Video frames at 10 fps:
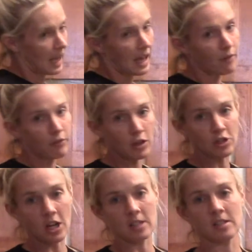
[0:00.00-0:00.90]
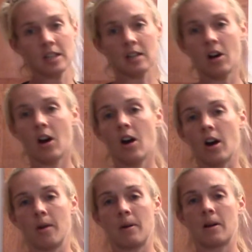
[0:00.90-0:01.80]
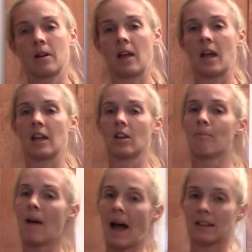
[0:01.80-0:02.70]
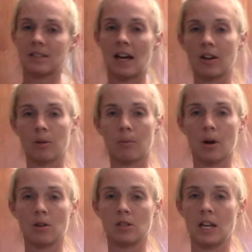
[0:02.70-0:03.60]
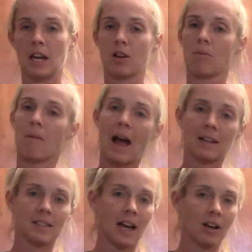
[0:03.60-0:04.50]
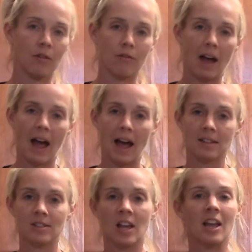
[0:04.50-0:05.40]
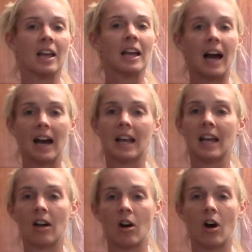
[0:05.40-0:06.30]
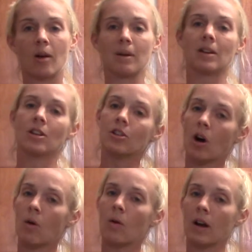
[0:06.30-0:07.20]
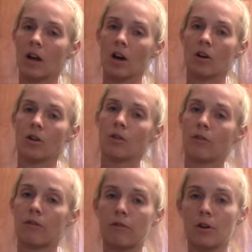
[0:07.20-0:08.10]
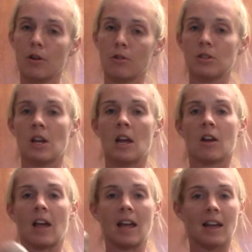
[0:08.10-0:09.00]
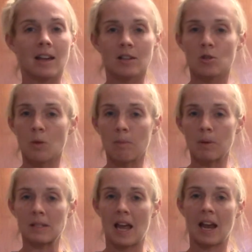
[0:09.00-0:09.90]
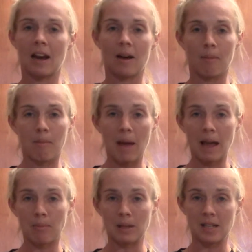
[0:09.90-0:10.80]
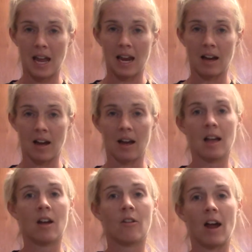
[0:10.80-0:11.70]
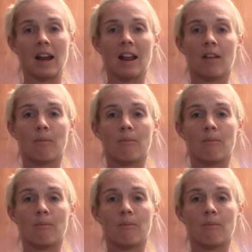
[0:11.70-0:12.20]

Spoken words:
If you just need carb, okay, you maxed out your protein, you maxed out your fats, got to get carb in, you don't want to go to fruit. Okay, sweet potato, baked potato, right?